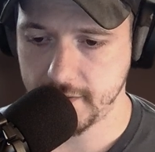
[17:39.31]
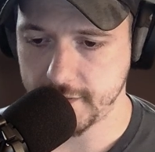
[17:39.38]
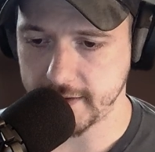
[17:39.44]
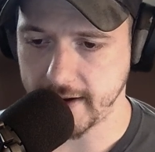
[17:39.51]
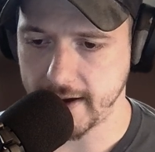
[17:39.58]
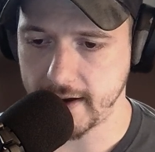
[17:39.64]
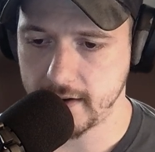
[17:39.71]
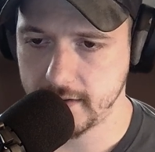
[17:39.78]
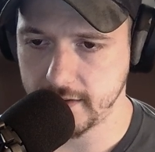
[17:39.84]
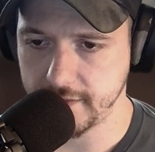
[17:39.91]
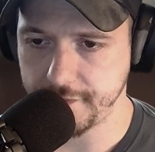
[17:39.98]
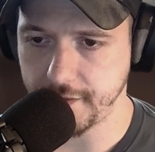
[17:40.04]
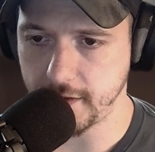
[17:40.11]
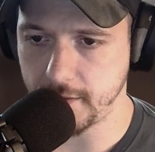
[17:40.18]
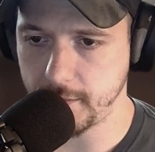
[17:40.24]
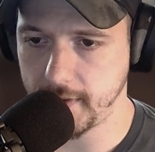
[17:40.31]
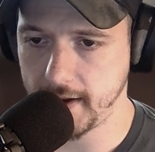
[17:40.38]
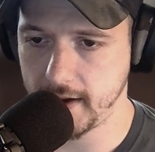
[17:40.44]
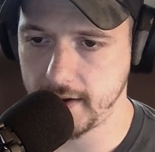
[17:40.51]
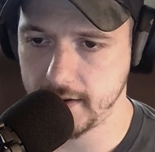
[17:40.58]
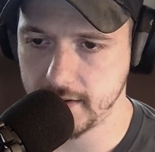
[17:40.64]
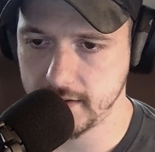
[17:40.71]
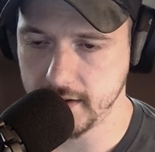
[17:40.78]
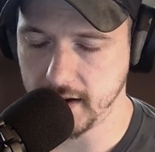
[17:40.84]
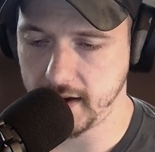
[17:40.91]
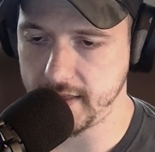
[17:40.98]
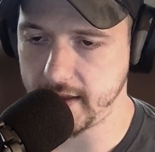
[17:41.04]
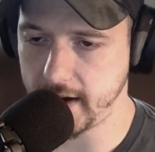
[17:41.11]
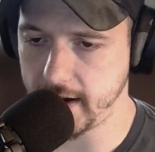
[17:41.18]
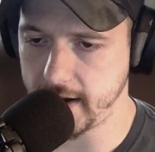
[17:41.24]
forgot my foam,
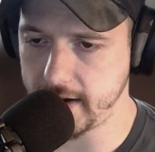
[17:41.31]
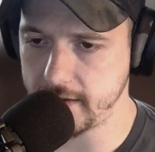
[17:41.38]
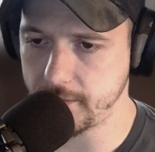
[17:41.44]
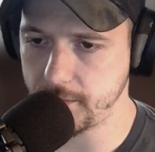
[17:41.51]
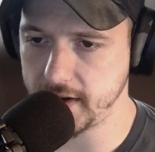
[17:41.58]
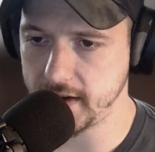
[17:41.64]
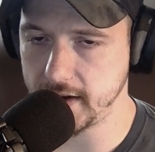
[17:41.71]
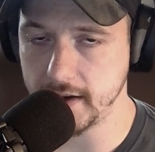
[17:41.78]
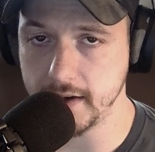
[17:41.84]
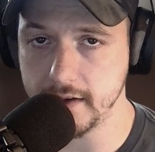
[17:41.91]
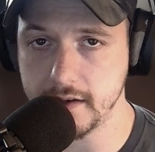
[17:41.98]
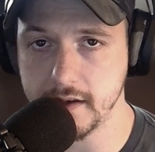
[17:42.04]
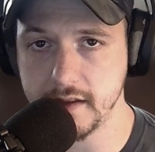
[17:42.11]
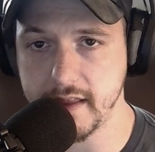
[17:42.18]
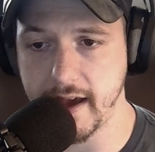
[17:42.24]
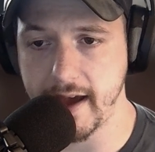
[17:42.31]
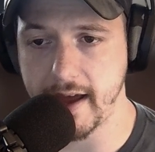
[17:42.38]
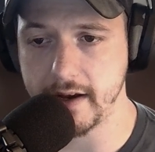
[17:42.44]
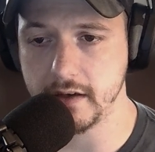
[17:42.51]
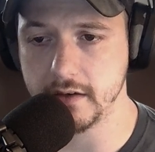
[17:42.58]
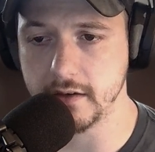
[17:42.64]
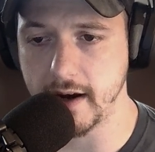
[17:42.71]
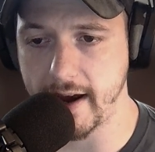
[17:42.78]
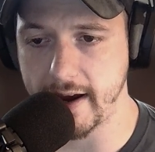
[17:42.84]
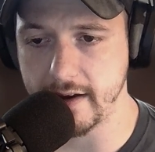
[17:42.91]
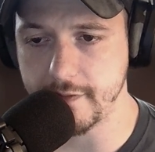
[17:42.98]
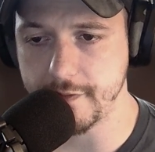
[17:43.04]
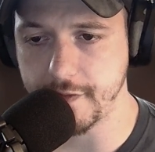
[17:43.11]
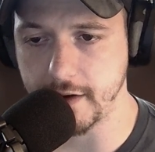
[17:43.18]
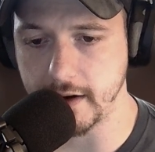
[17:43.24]
and then we did that
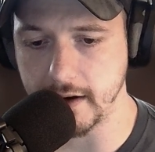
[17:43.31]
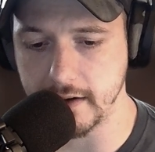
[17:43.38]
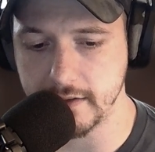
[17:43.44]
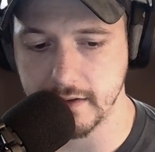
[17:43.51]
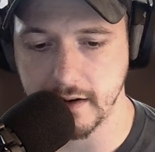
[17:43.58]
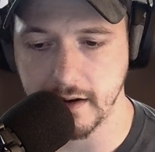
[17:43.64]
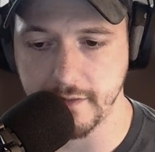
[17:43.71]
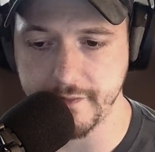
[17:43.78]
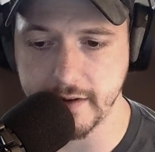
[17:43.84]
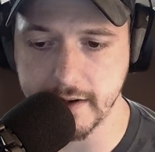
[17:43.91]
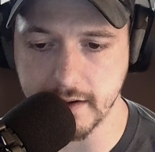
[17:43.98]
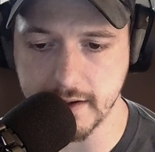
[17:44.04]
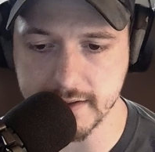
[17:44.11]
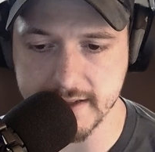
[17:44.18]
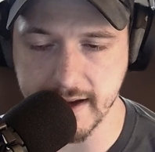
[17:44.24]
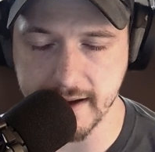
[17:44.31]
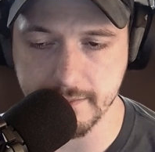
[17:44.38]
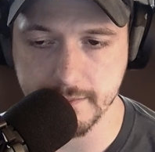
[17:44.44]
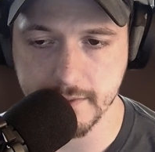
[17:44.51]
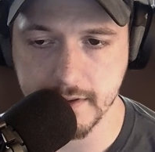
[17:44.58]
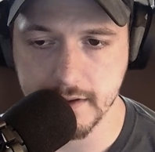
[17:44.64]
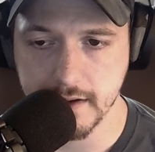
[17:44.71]
grind for a very long time,